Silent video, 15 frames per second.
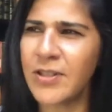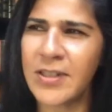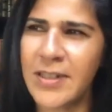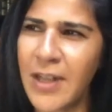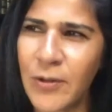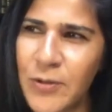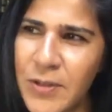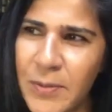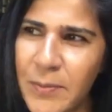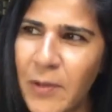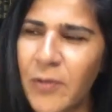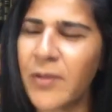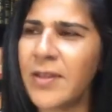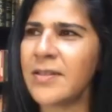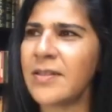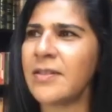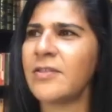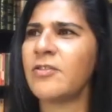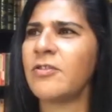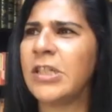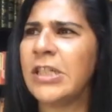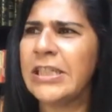doubts about
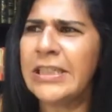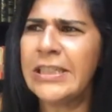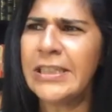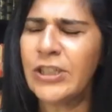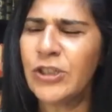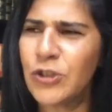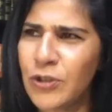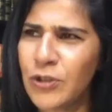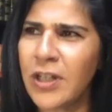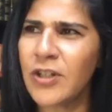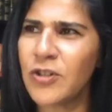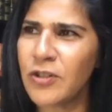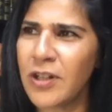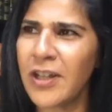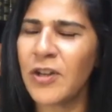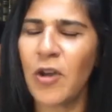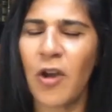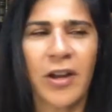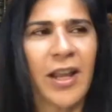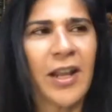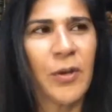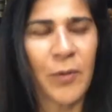this. Should I not?
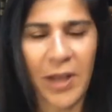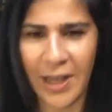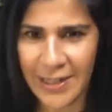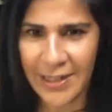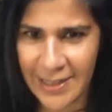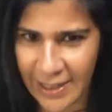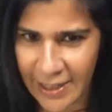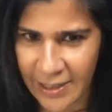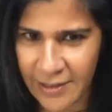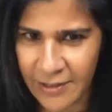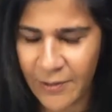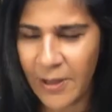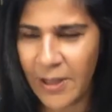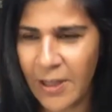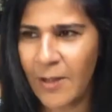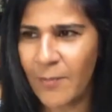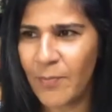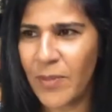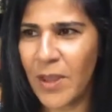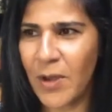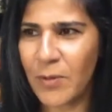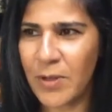Anyway, I did.
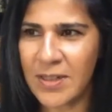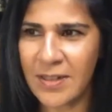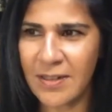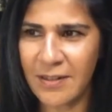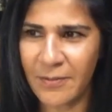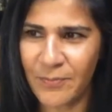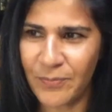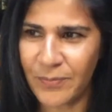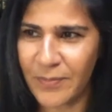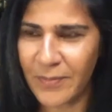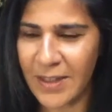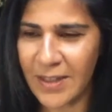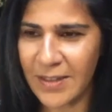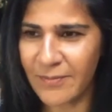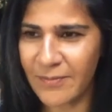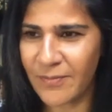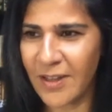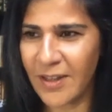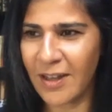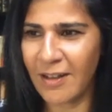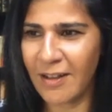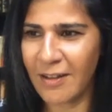There was a
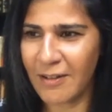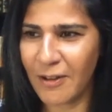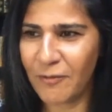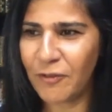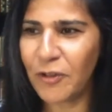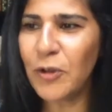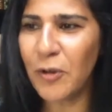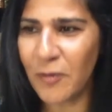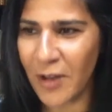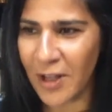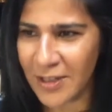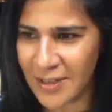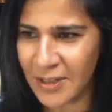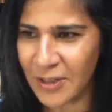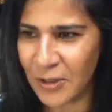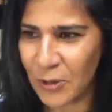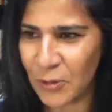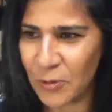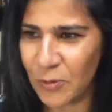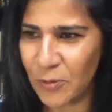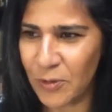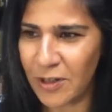few of us,
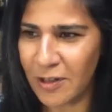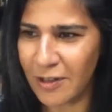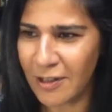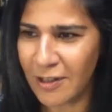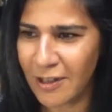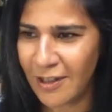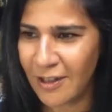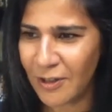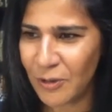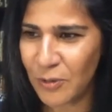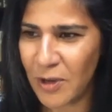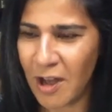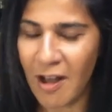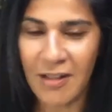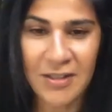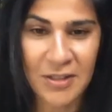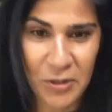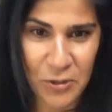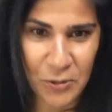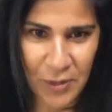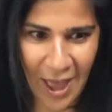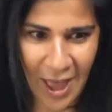who were asked to
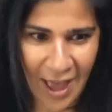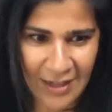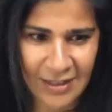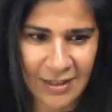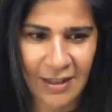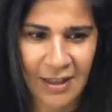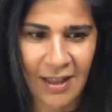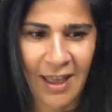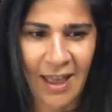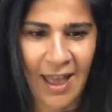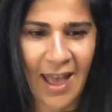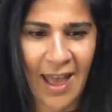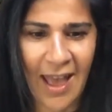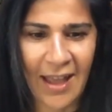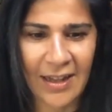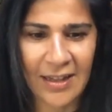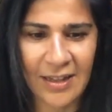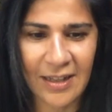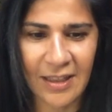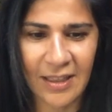do that, and